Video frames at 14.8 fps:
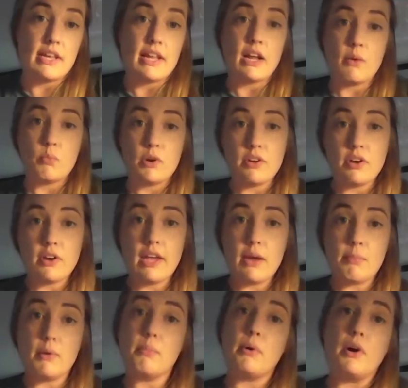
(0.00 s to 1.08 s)
up with our
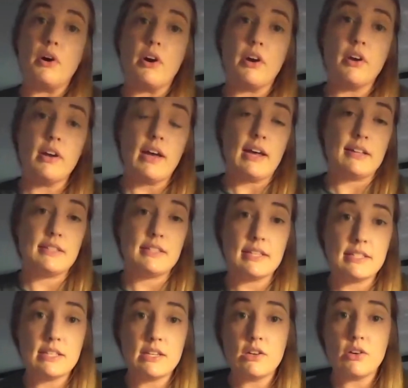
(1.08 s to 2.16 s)
camper bar at
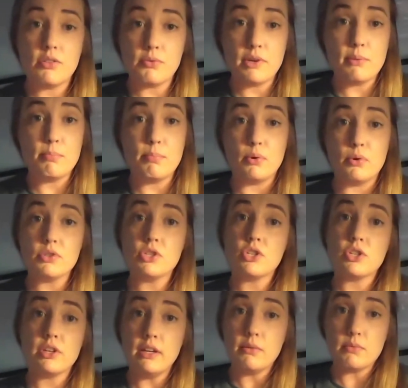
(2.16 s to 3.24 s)
1603 Bull
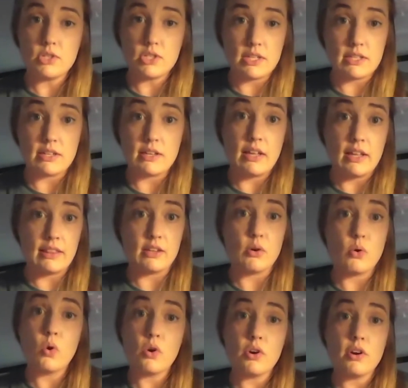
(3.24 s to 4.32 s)
Street, which is at the
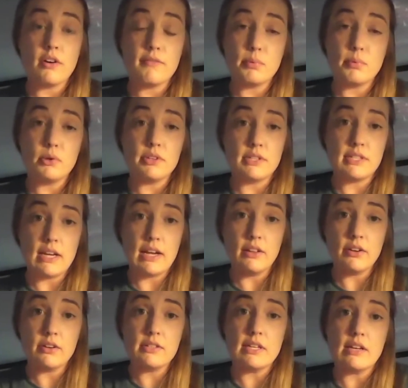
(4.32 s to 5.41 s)
corner of Bull and Taylor
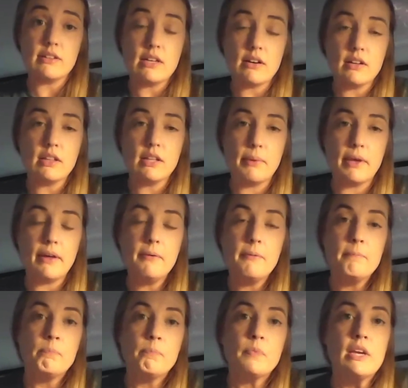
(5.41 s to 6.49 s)
in downtown Columbia.
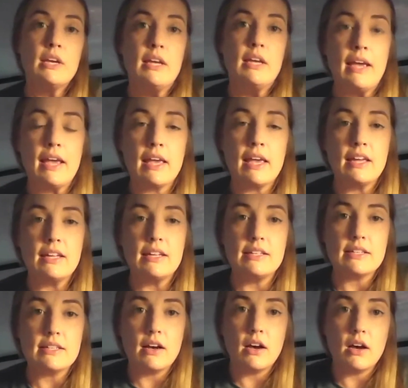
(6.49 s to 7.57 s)
And
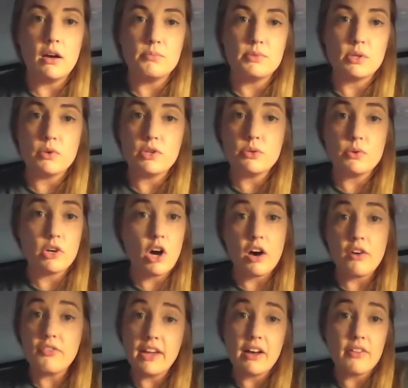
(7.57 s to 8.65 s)
so we're doing
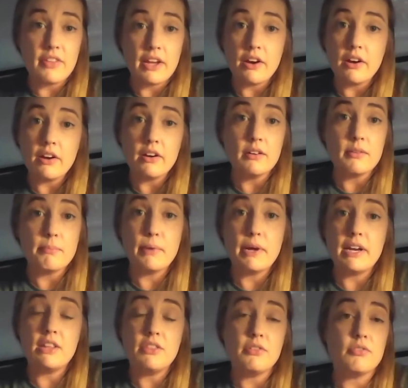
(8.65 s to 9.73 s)
coffee out there
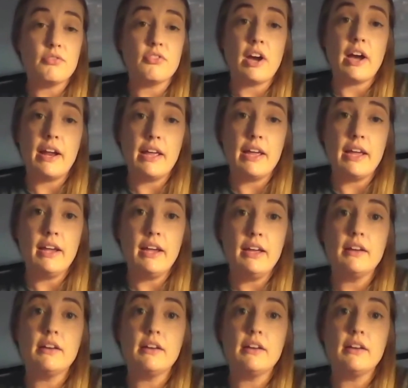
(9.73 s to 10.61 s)
Monday through Friday.